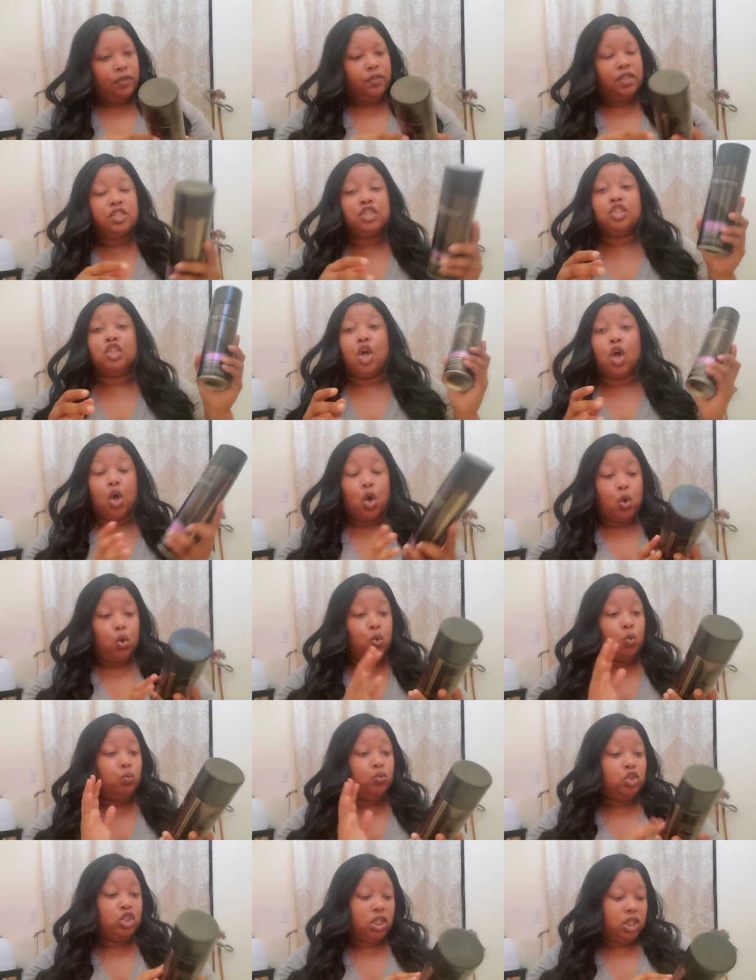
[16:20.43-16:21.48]
Well, this is an
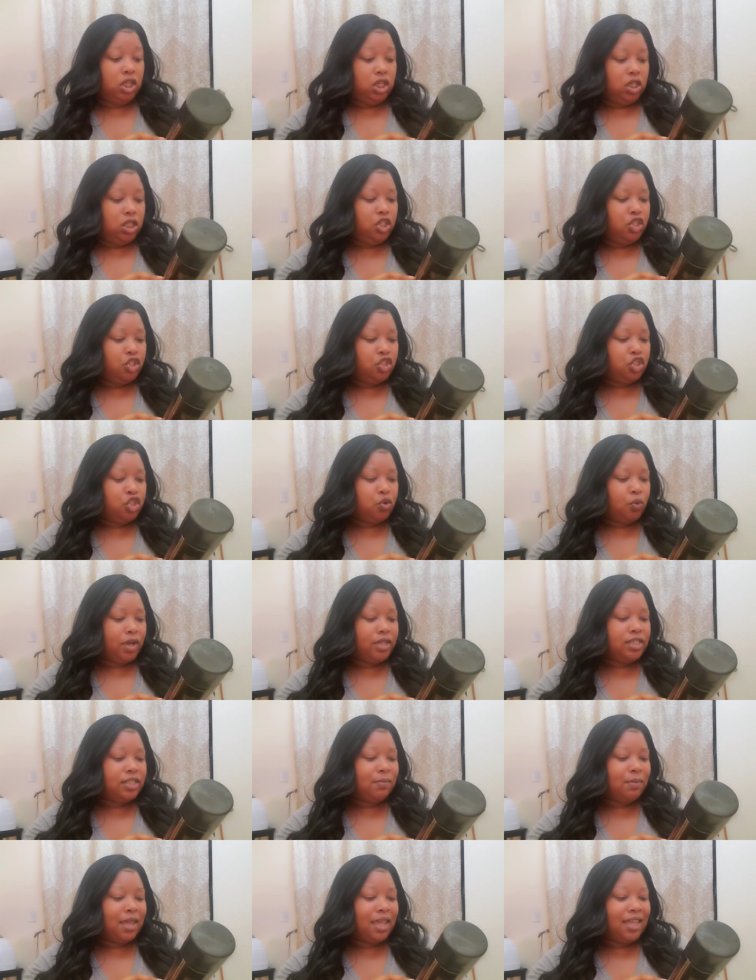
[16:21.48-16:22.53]
OG. This is
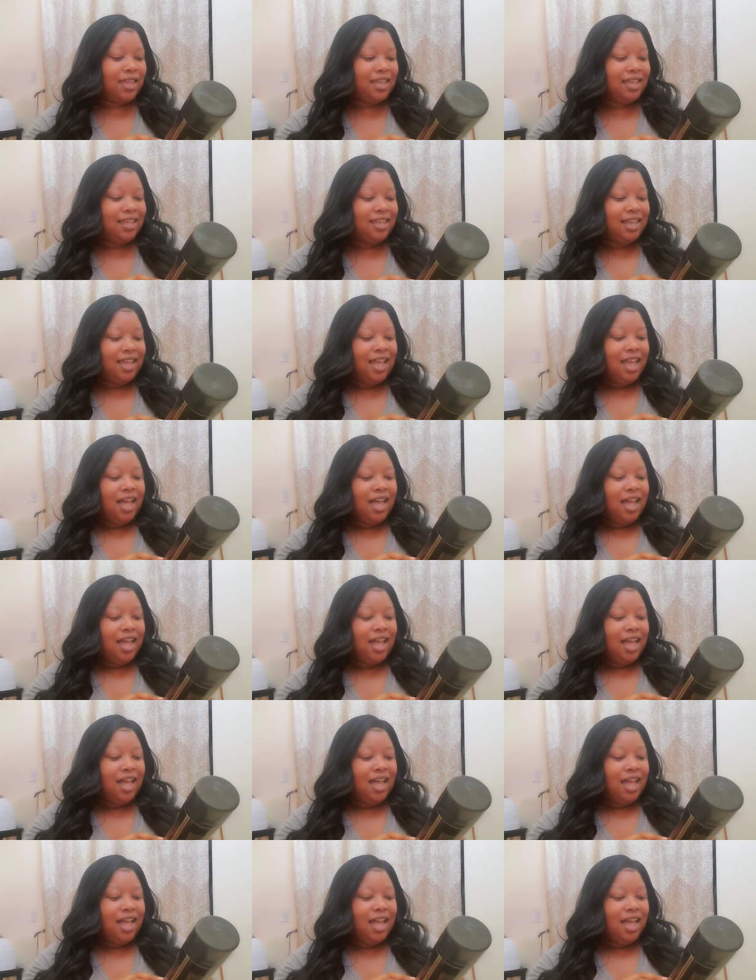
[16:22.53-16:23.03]
Tresemme,